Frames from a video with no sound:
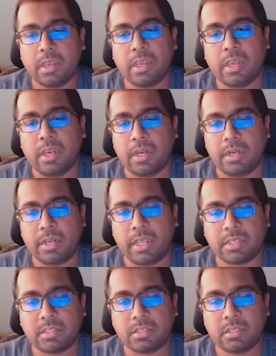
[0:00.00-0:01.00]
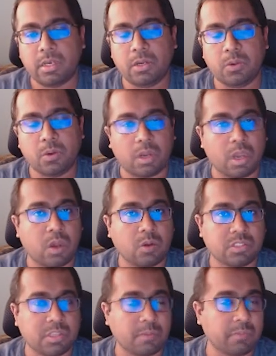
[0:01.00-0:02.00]
It takes into
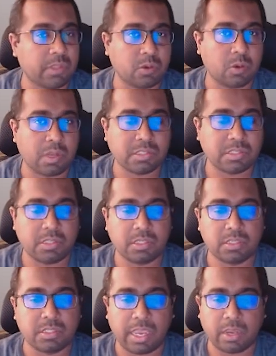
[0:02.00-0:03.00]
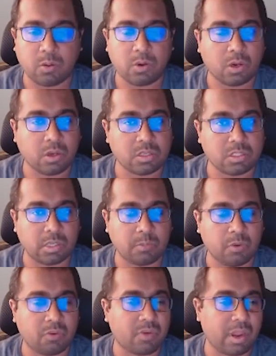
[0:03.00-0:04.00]
account something known as the psychoacoustic
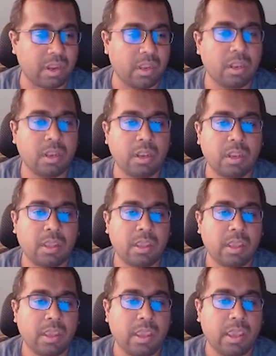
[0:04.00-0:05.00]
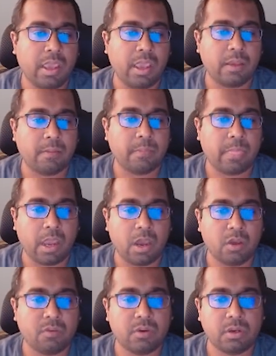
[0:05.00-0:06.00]
profile.
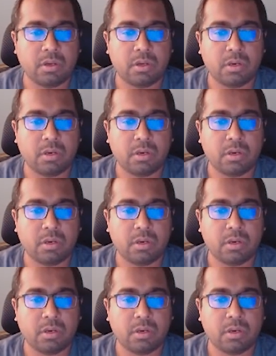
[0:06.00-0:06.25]
However,